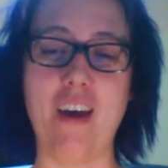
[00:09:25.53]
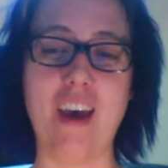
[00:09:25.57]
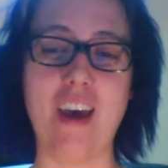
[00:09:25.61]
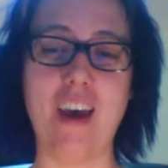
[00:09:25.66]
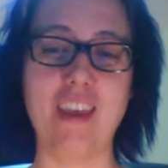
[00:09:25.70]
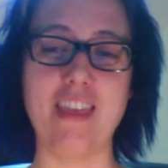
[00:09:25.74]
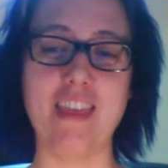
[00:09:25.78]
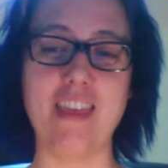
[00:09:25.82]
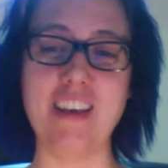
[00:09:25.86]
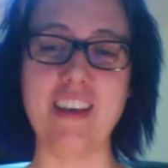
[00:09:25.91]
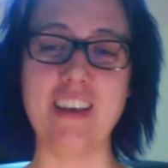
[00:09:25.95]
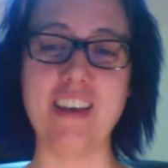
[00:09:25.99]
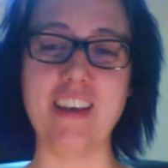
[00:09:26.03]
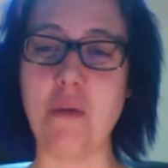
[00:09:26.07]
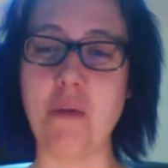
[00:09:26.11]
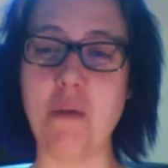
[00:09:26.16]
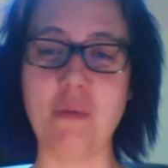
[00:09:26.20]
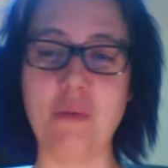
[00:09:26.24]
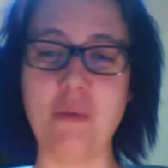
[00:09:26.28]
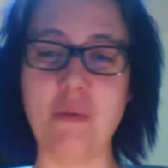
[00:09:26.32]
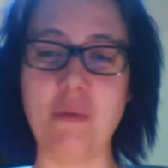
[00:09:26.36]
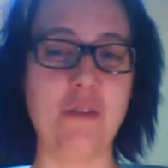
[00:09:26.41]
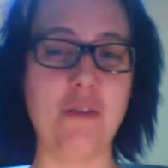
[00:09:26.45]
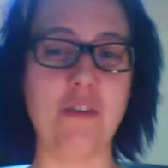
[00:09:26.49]
This
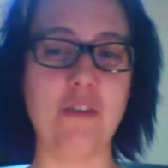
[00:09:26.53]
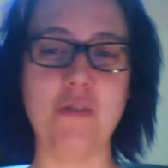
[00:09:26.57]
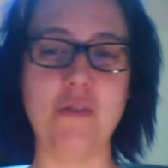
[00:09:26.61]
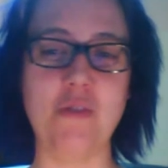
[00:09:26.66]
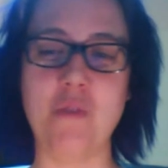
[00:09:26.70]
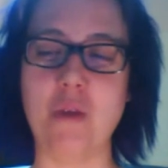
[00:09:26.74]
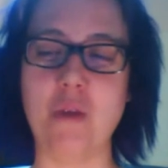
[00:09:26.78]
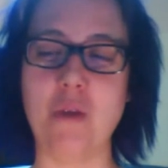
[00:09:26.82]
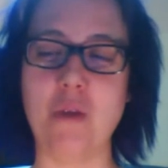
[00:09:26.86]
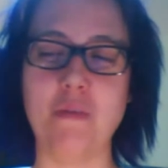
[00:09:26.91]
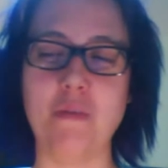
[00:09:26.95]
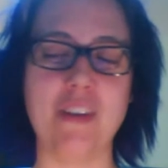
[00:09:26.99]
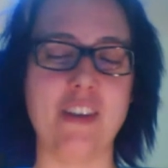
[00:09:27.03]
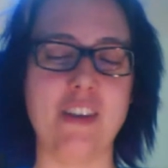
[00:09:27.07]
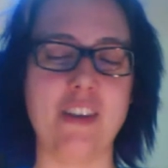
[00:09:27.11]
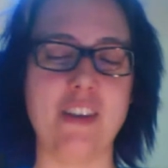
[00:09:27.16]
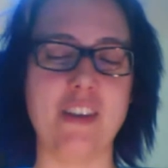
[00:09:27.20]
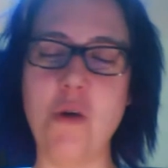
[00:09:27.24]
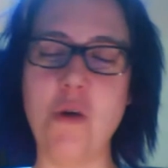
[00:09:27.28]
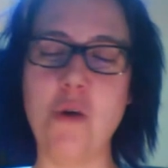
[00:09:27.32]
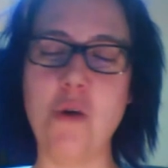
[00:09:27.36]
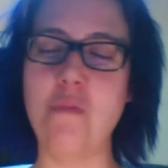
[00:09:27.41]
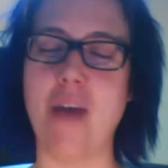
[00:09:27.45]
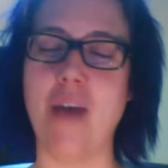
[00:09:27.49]
episode just made me so
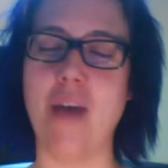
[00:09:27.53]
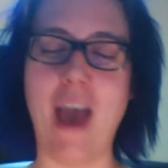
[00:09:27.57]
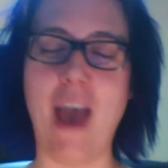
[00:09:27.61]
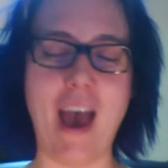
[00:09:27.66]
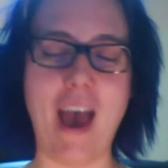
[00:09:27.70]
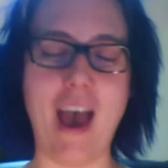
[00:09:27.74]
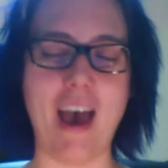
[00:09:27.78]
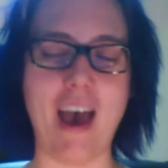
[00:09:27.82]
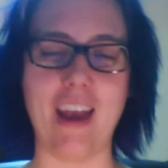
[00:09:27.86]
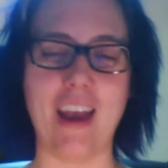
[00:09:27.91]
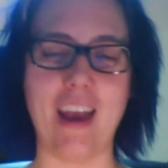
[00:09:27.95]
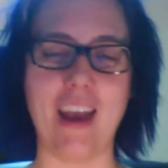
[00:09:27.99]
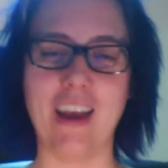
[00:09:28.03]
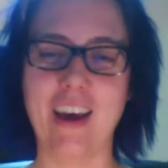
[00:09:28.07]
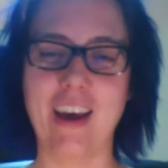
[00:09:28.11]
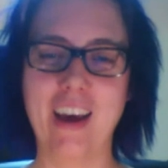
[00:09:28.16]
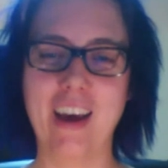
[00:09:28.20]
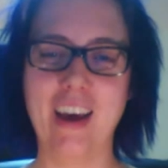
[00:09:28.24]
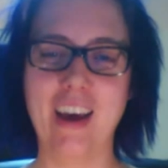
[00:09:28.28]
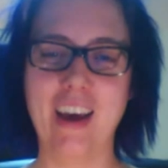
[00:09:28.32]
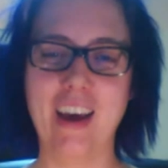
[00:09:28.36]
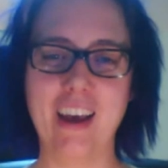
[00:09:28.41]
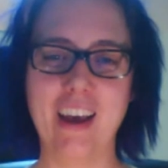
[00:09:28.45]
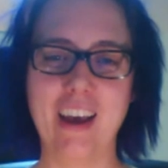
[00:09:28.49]
mad.
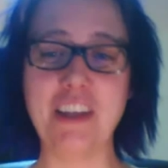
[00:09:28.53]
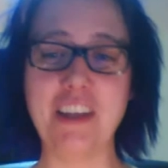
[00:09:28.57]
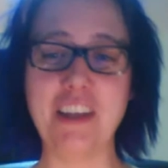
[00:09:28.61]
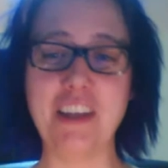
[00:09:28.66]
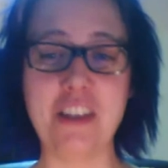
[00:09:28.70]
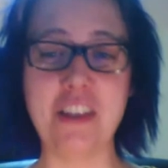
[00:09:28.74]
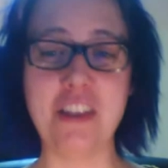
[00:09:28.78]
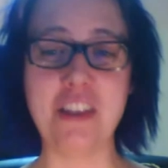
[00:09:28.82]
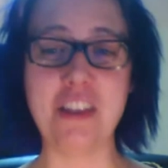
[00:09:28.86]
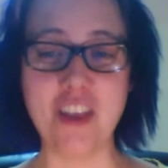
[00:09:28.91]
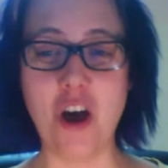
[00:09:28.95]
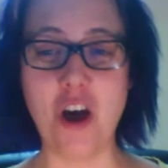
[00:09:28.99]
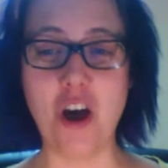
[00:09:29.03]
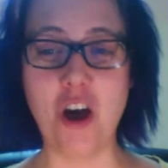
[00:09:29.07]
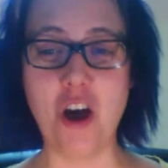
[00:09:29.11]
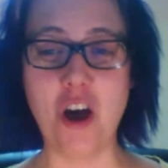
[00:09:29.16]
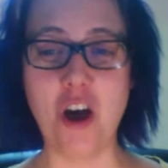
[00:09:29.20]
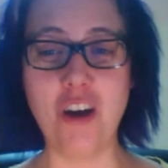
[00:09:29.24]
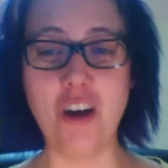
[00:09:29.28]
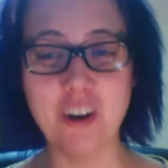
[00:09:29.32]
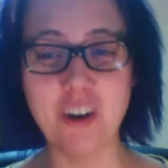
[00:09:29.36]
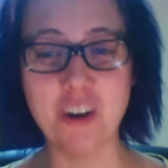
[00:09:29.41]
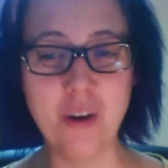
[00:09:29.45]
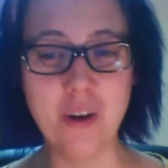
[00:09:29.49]
Just the longer it
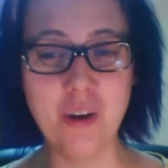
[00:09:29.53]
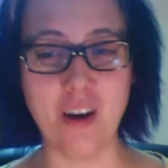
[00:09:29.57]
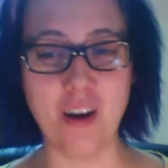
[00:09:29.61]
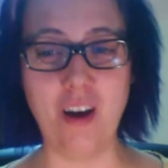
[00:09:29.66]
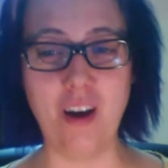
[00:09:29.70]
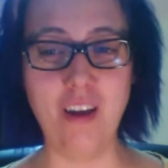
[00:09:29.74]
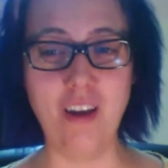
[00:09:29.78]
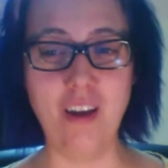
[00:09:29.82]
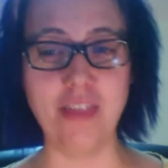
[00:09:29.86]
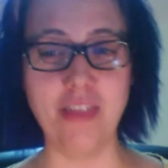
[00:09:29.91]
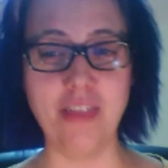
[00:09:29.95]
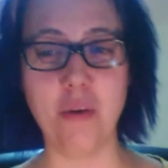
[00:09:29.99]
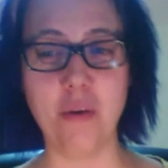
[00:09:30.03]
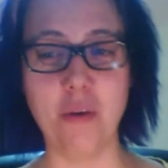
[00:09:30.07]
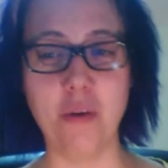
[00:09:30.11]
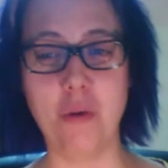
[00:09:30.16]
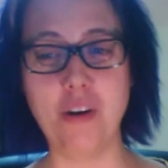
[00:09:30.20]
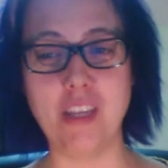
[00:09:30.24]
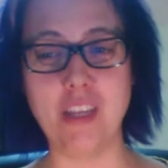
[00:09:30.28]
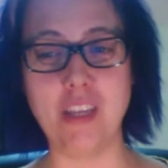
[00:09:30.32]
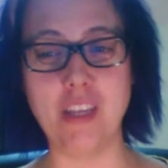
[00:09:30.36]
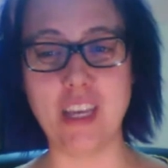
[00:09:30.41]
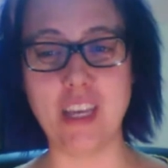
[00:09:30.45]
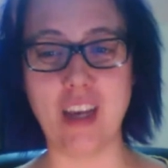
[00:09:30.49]
went on, the worse
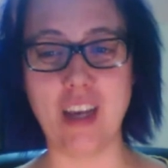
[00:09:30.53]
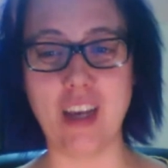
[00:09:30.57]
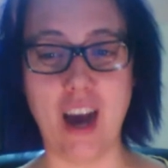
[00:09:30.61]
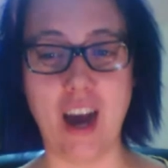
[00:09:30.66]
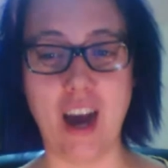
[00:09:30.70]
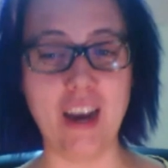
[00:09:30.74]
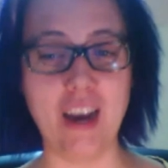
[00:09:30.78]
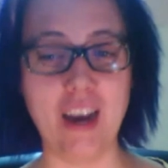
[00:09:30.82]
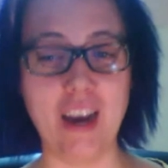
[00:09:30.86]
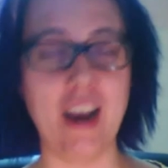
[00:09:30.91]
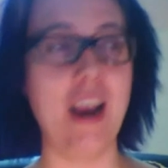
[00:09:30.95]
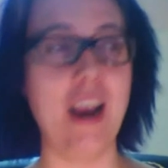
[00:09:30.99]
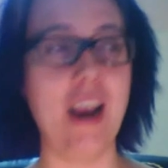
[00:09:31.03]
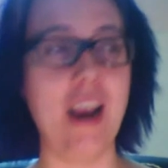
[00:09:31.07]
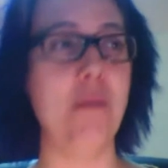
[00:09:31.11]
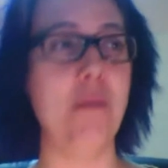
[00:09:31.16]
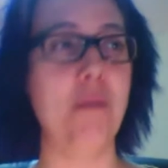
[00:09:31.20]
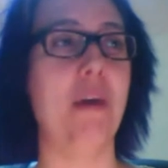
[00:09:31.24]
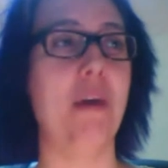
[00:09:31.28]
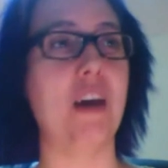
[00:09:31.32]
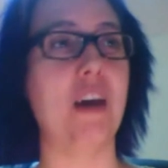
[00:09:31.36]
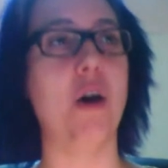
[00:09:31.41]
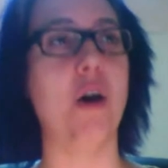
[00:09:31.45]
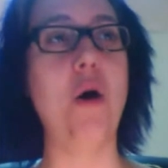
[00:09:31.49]
it got, and I'm like,
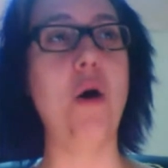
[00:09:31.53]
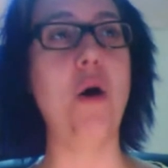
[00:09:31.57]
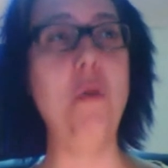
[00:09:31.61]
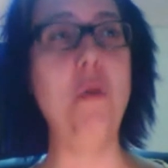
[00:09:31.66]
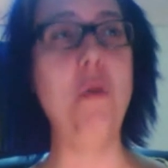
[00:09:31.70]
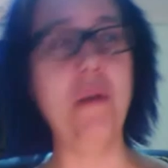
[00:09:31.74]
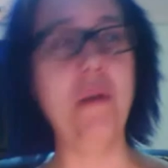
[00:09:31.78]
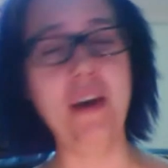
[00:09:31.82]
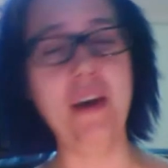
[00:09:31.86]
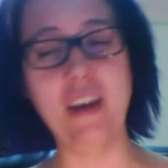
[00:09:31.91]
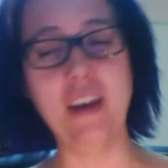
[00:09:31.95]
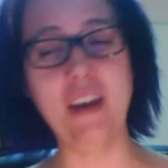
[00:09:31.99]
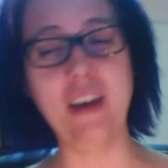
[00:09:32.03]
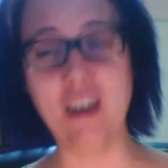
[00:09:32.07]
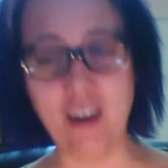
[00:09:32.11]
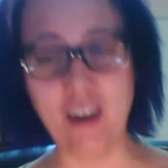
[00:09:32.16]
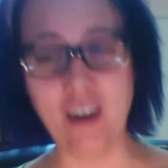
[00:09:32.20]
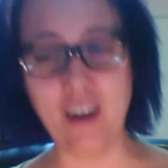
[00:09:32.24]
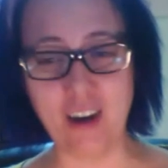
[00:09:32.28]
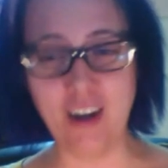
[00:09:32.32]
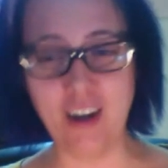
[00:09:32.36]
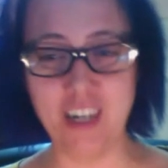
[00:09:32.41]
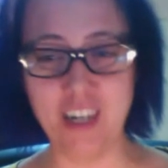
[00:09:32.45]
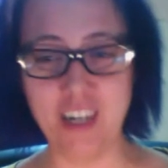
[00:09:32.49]
oh my
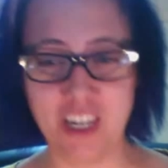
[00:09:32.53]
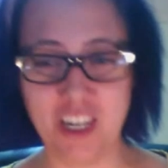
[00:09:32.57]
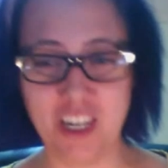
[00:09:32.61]
gosh.